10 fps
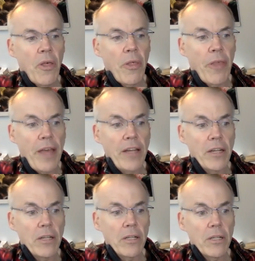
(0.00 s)
then,
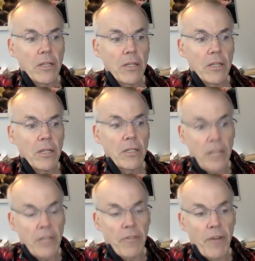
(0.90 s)
and they
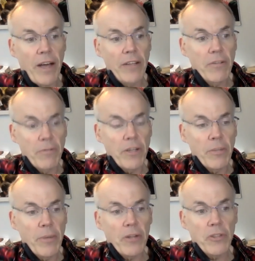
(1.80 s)
defined
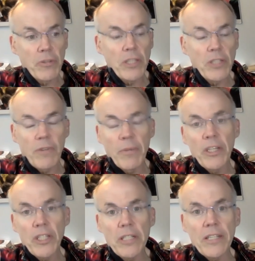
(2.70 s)
fundamental
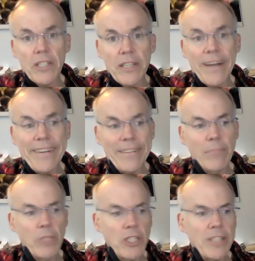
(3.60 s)
transformation as cutting
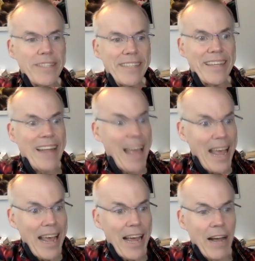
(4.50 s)
emissions in
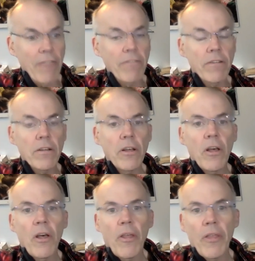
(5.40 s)
half,
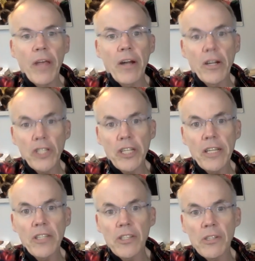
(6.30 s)
then our
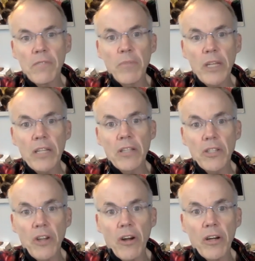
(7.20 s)
chances of meeting the
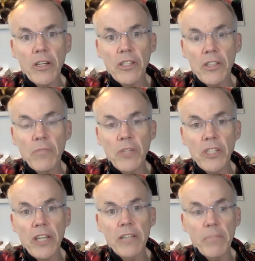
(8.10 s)
targets that we
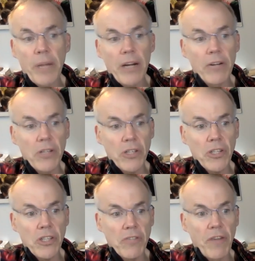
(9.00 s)
set at Paris
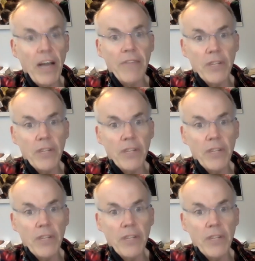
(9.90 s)
just 5